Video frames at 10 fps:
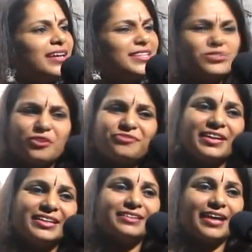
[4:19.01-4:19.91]
It's so
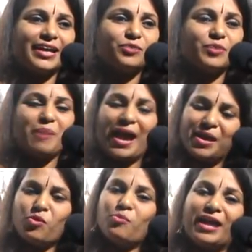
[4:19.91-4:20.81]
funny, right? We buy
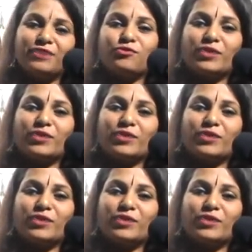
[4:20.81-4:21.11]
a mobile